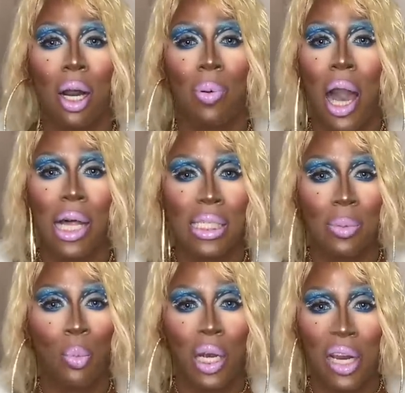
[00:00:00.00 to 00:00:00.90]
a
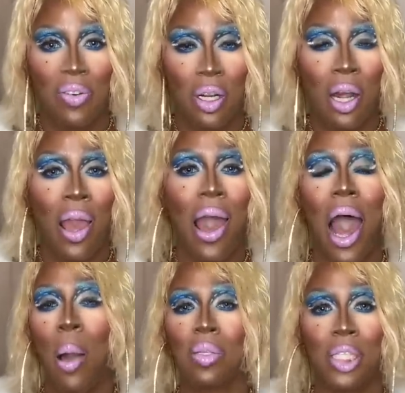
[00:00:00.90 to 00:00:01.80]
possum, whatever,
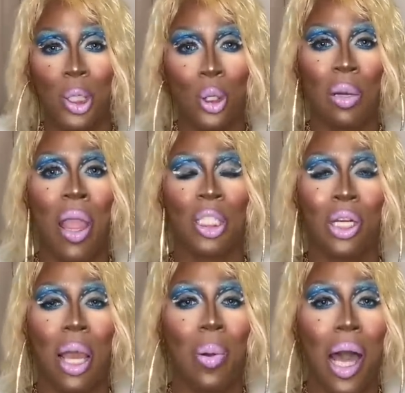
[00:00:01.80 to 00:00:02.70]
I'm still gonna make
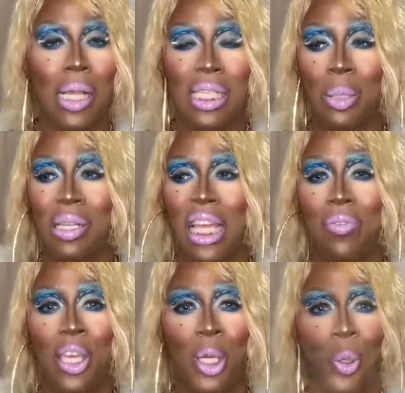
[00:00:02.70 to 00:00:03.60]
sure that possum is
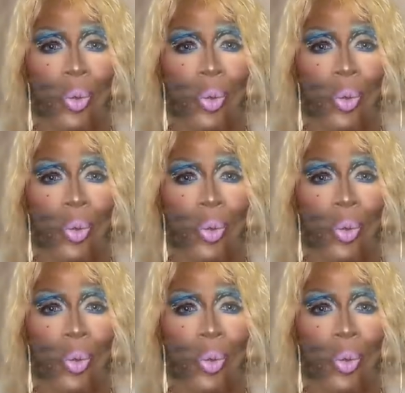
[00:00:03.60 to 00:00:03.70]
giving